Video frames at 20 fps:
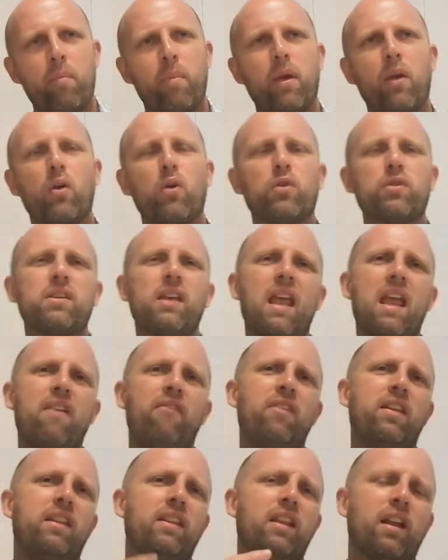Because
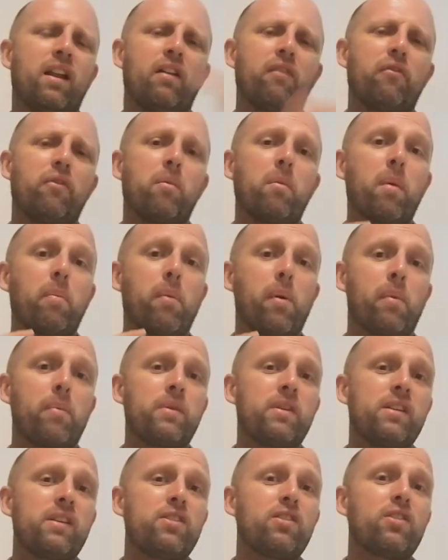if he did it from a
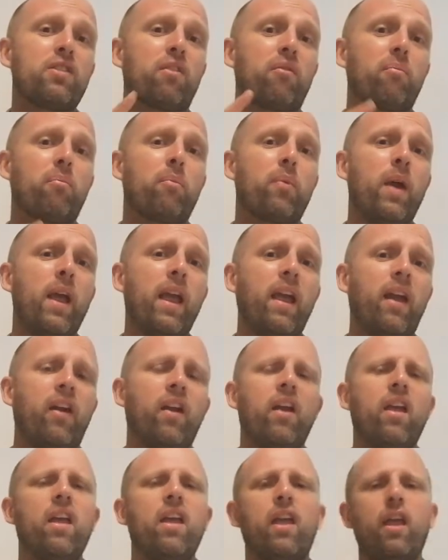position of prayer,
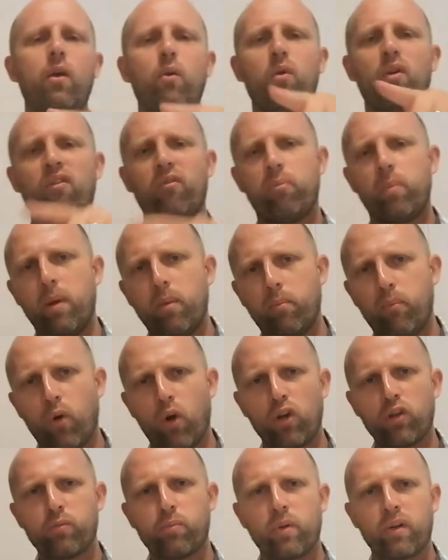he would have been
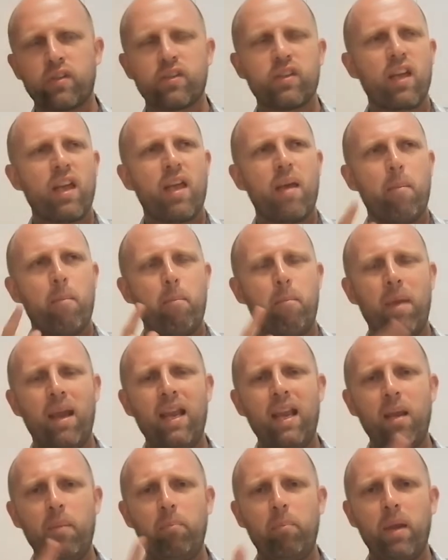prosperous.
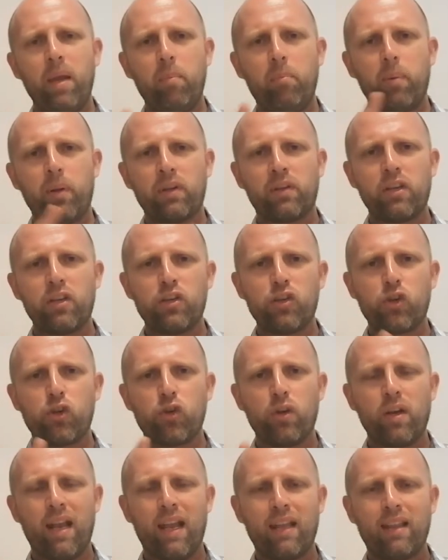Many people
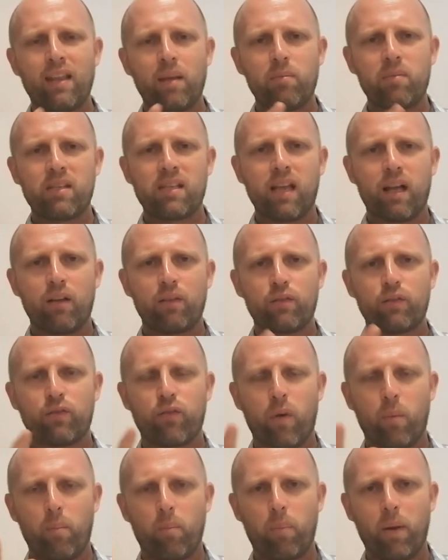disconnect themselves
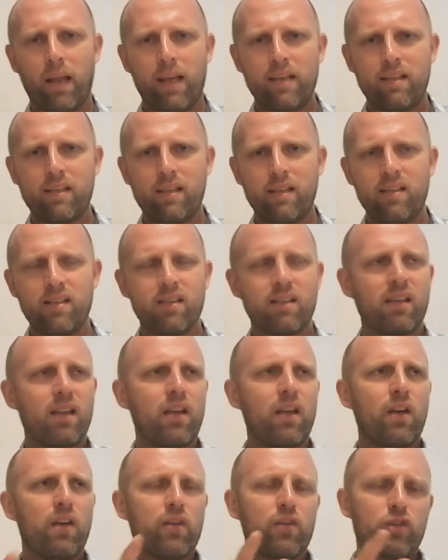from places,
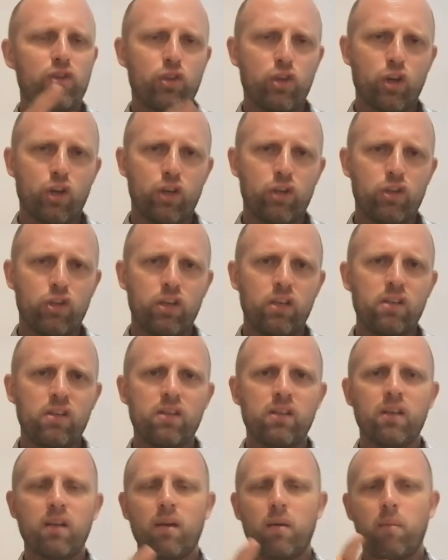
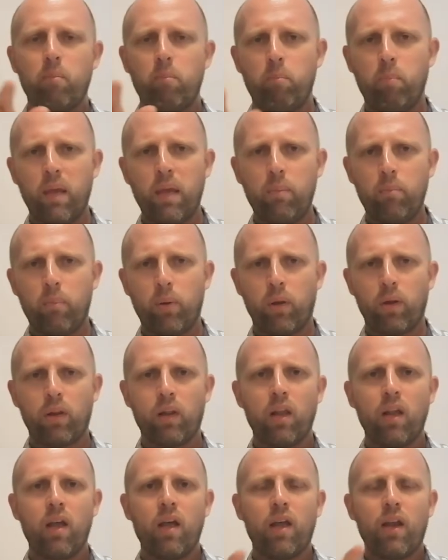churches,
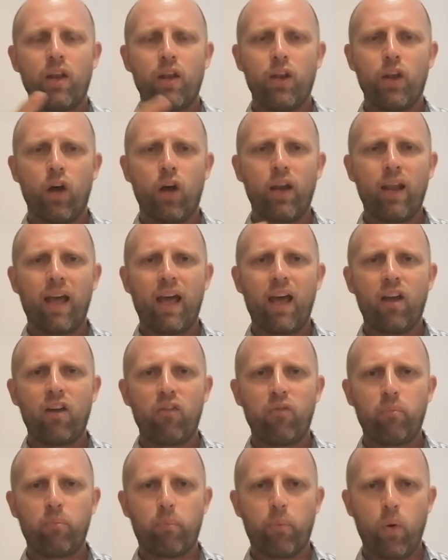people, not out
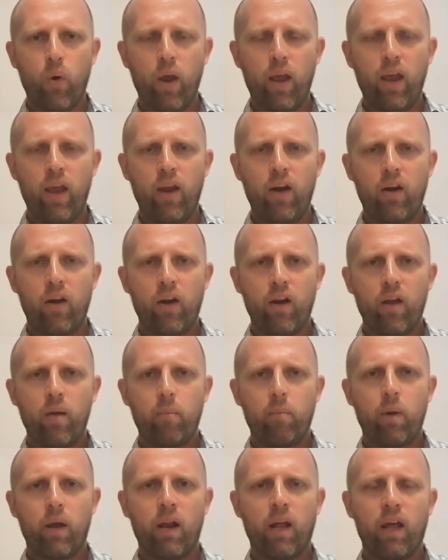of prayer,
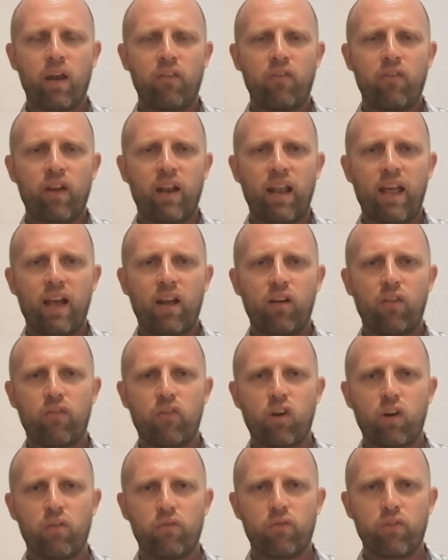but out of a lack
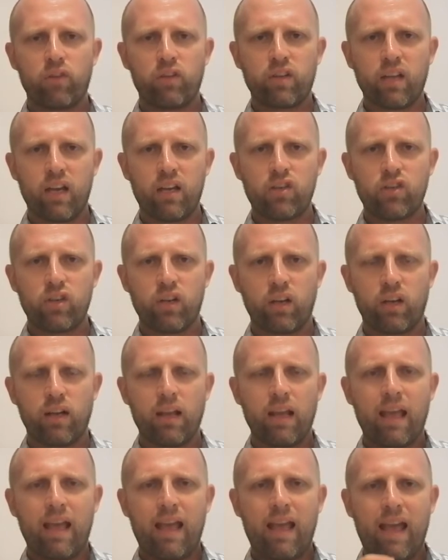of confrontation,
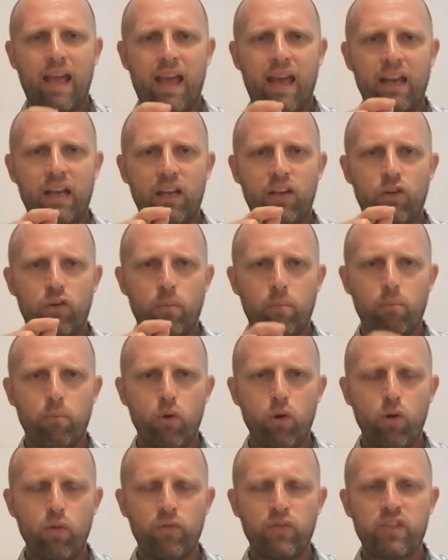and it
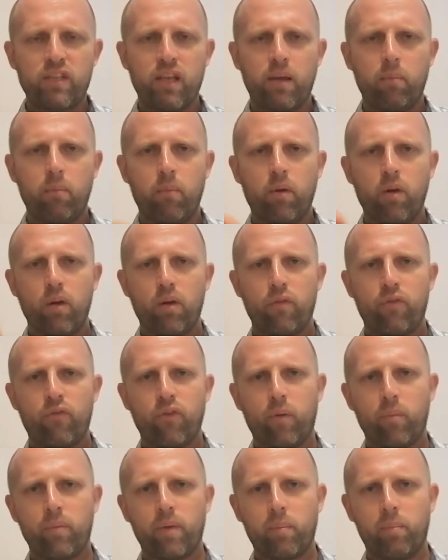removes them
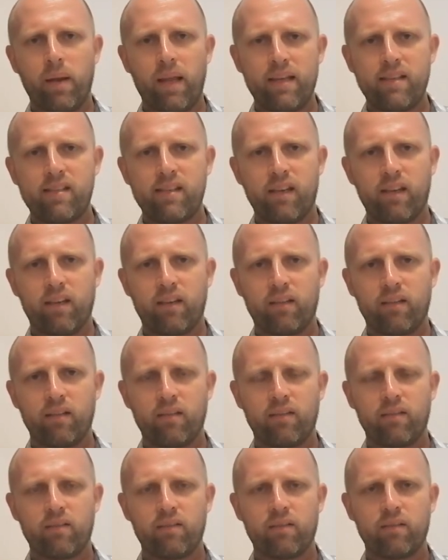from the blessing.
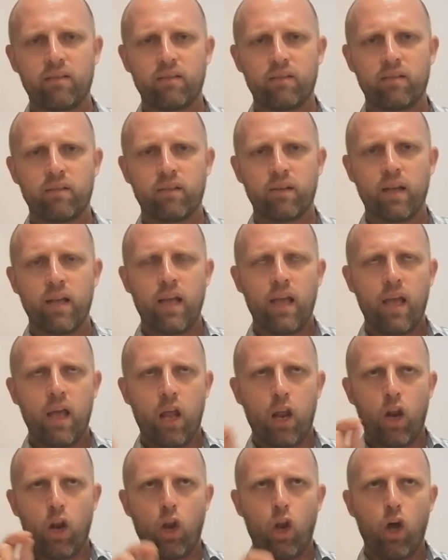
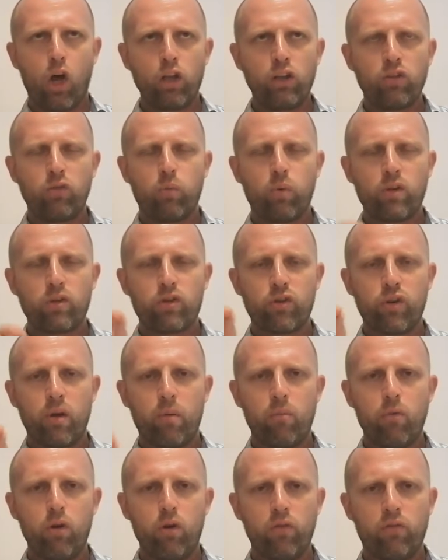Lot was
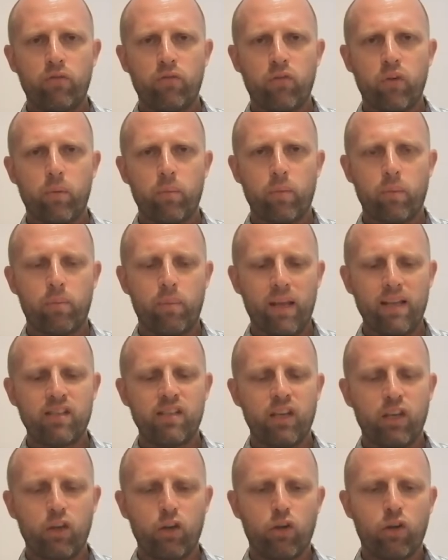removed from the
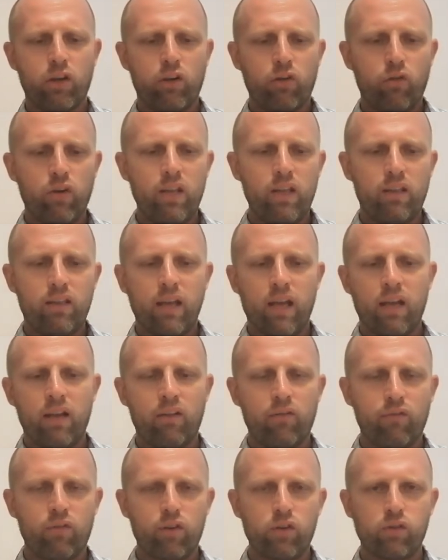blessing. You can read that
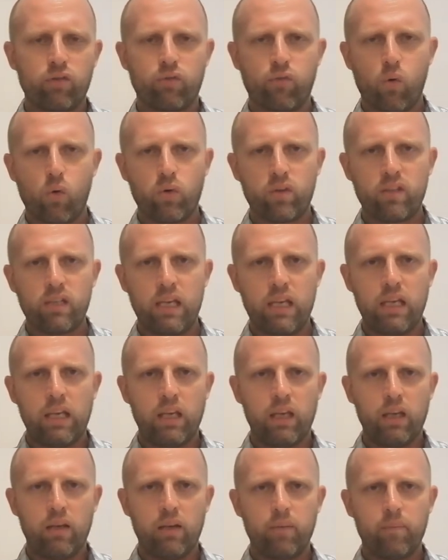in verse
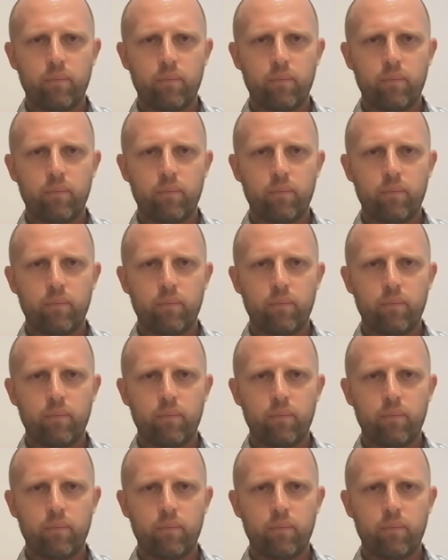14.